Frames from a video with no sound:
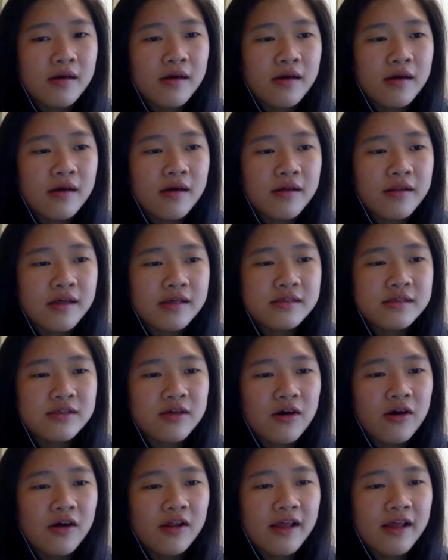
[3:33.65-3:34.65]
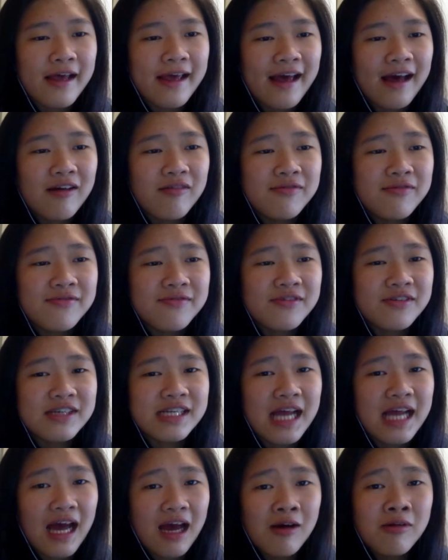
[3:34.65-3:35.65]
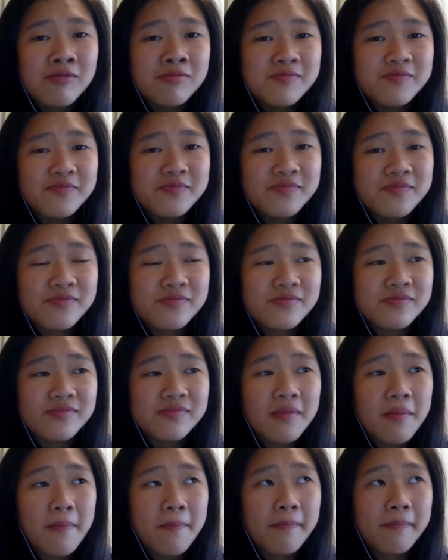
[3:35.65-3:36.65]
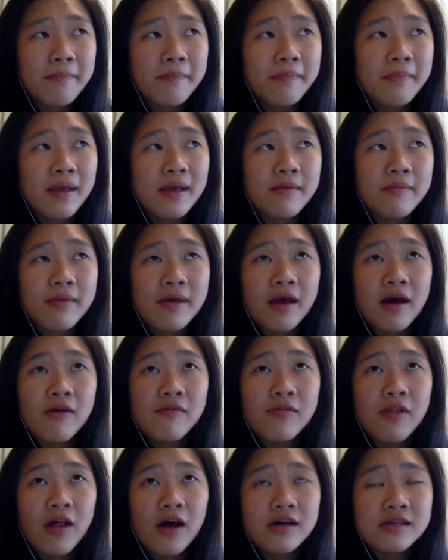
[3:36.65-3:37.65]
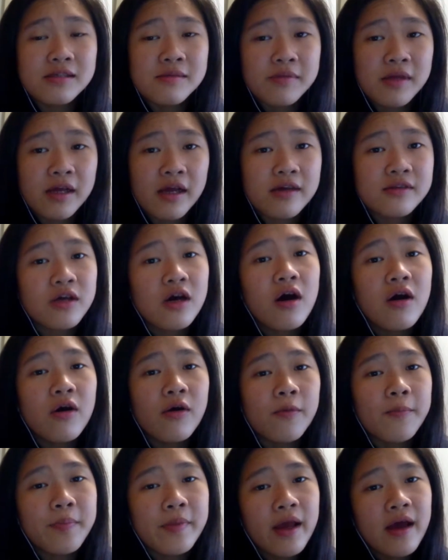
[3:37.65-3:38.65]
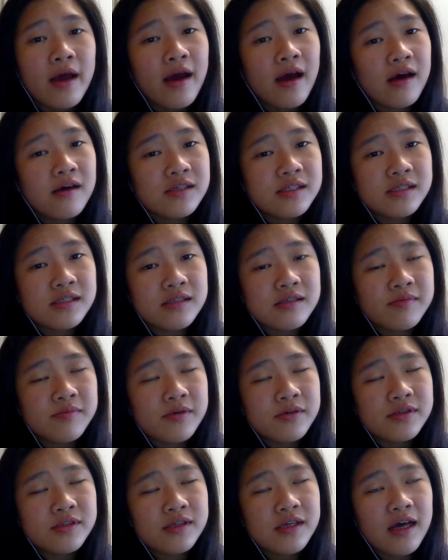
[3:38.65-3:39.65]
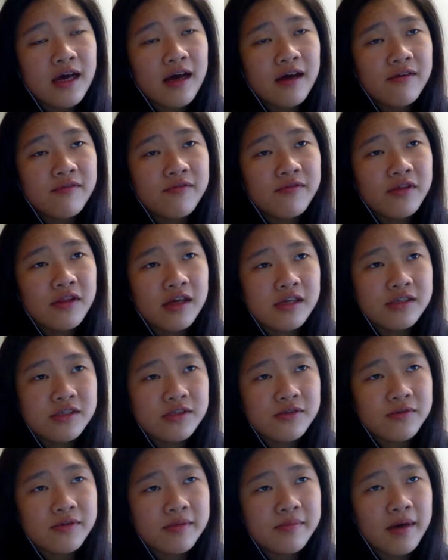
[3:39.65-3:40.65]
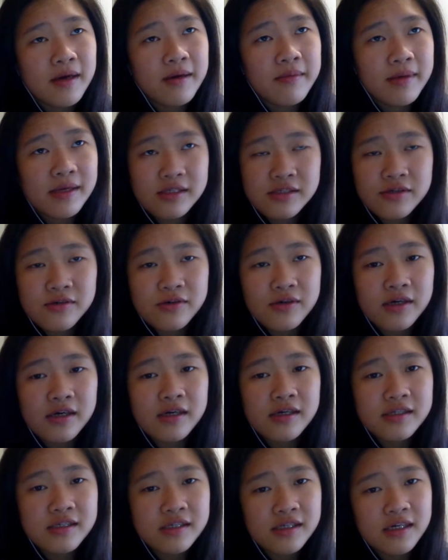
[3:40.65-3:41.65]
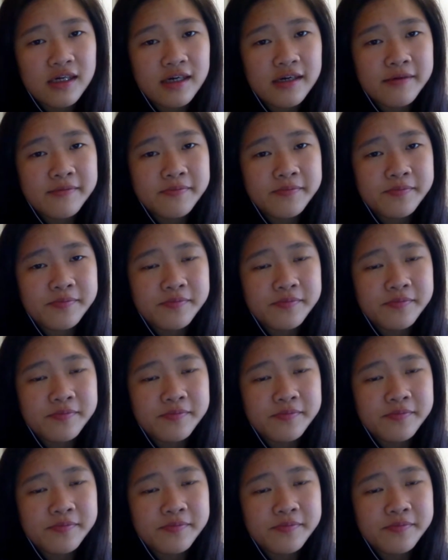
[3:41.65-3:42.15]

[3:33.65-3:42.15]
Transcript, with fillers: uh, that's all I have for now. Maybe I'll blog something else. Oh, I was supposed to have lunch with my mentor today.